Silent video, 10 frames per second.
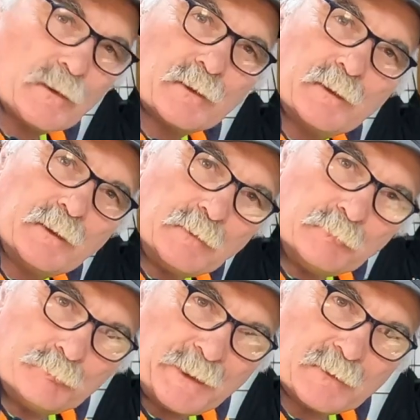got an
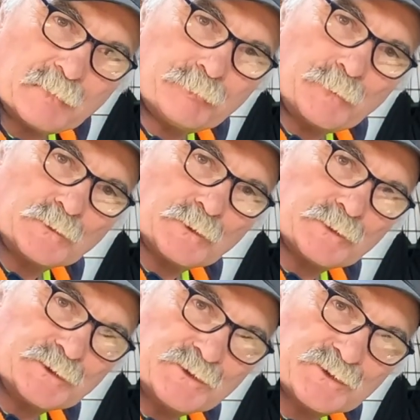embedded filter
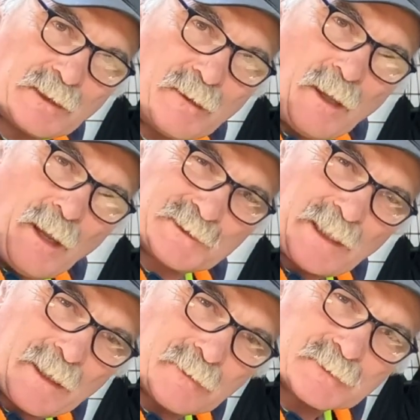reducer. What
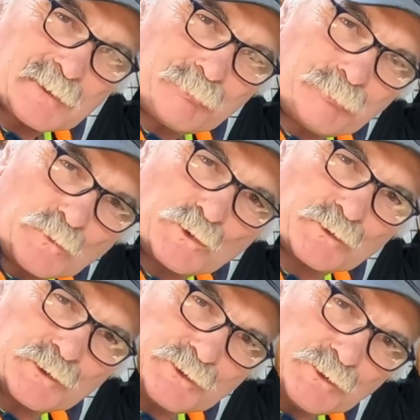the hell is a
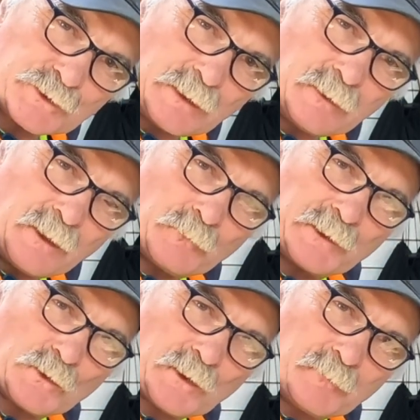filter reducer?
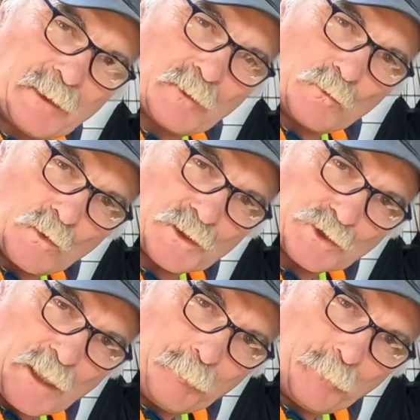We're talking about a water
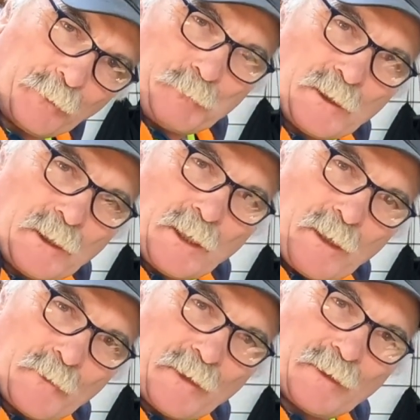trap. If you didn't
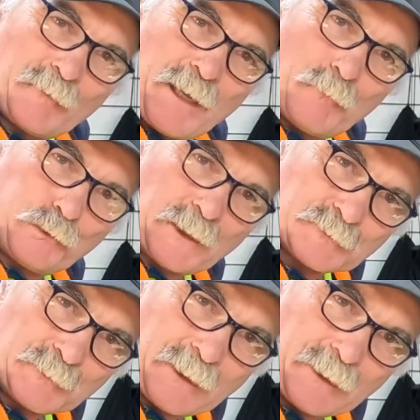know anything about plasma